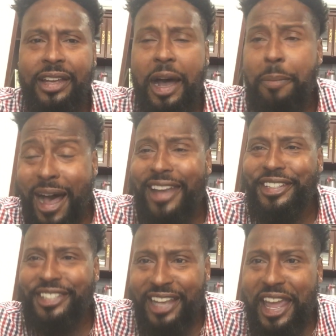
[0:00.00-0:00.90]

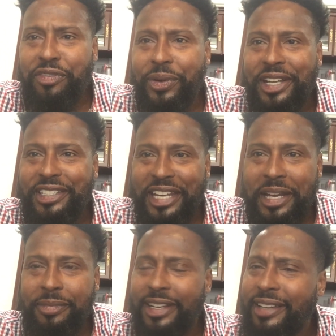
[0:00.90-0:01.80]
abolished slavery and
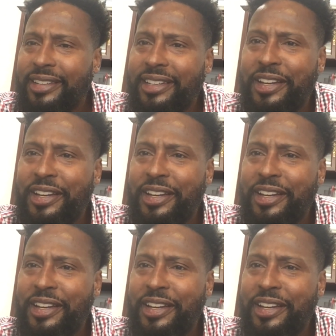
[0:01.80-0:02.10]
deemed it,